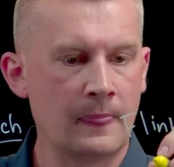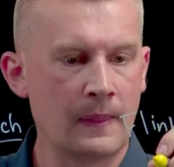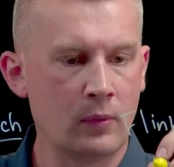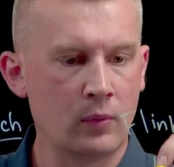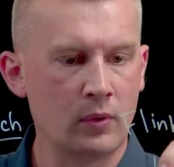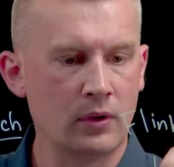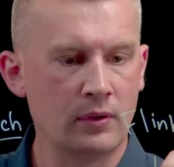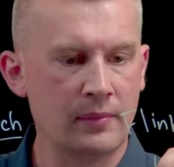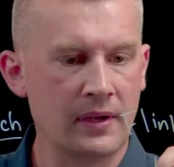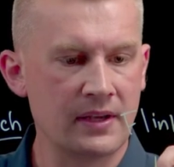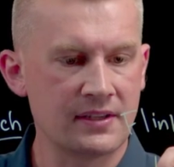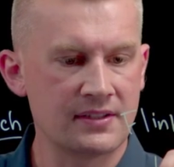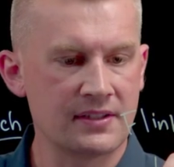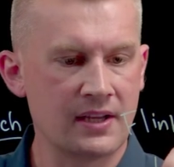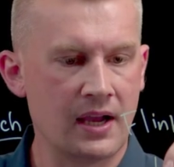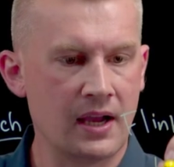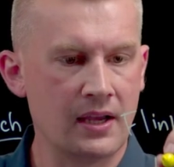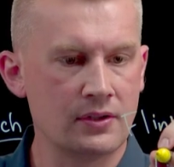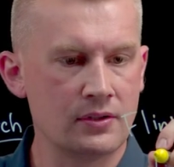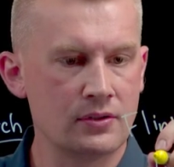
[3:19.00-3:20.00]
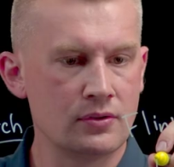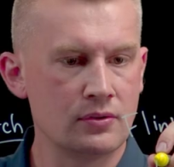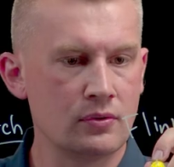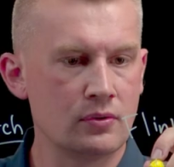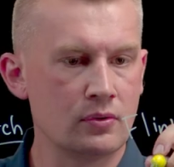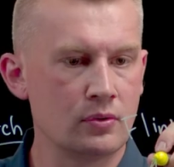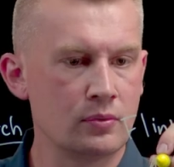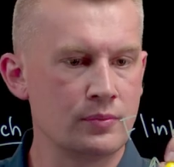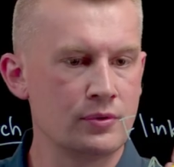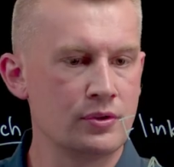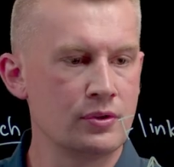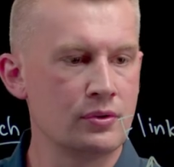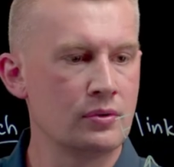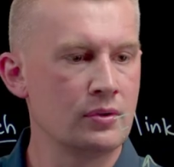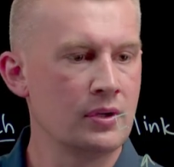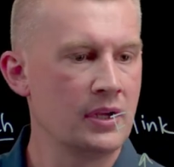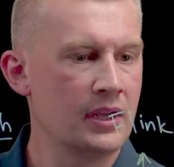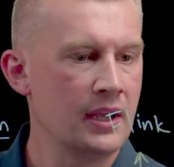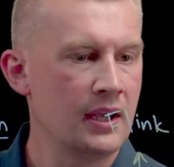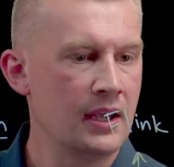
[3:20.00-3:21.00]
will be assigned to group
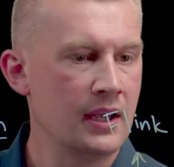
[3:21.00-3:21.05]
two.